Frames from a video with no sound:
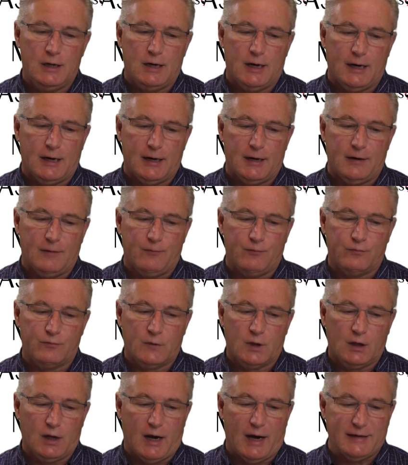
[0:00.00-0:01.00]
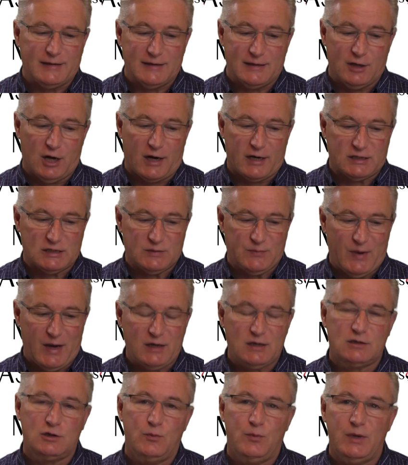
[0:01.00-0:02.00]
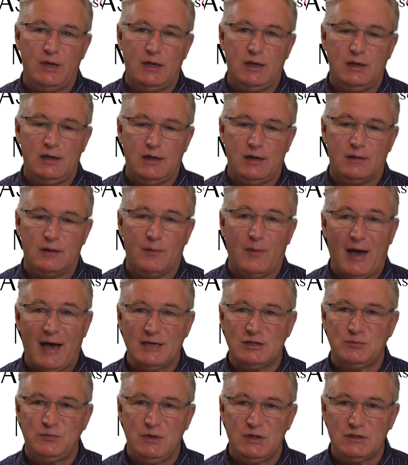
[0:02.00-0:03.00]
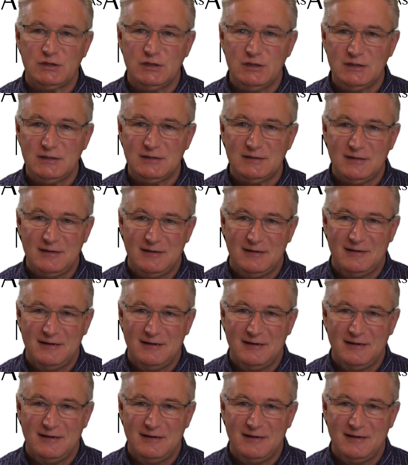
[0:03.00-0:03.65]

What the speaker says: I did not expect to be in the mask business.